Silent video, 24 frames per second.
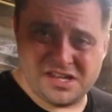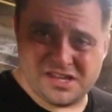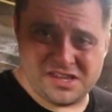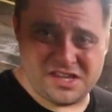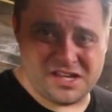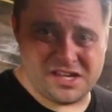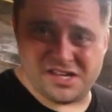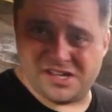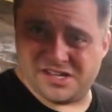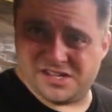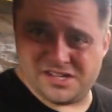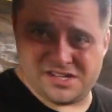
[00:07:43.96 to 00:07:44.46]

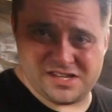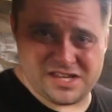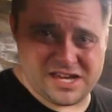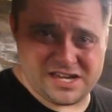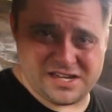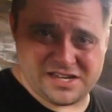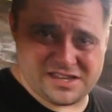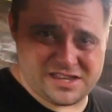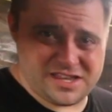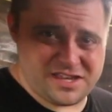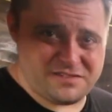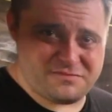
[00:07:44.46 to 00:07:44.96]
The
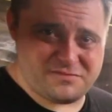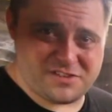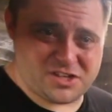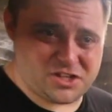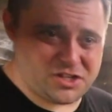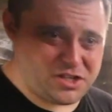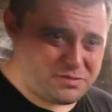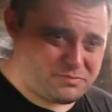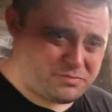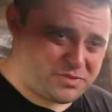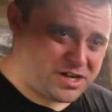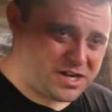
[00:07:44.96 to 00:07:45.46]
that that
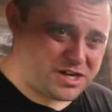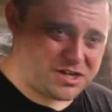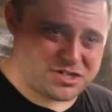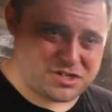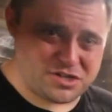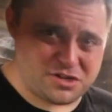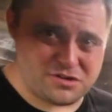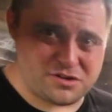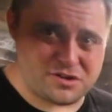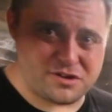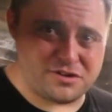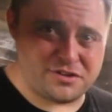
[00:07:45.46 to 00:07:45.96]
clip that I
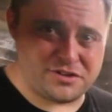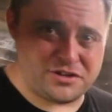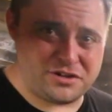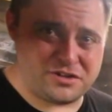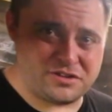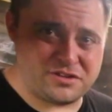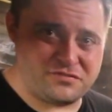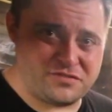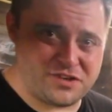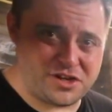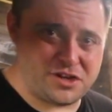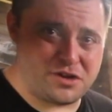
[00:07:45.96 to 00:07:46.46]
showed earlier
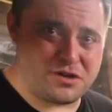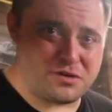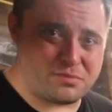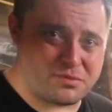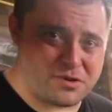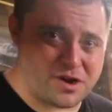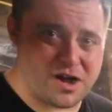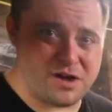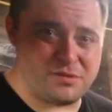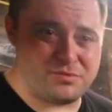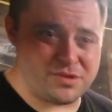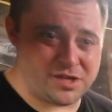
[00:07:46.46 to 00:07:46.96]
in the video
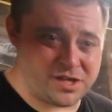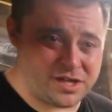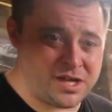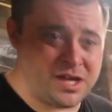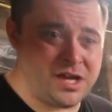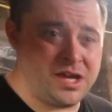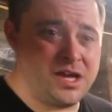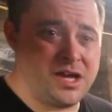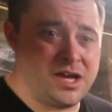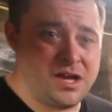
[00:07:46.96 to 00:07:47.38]
probably,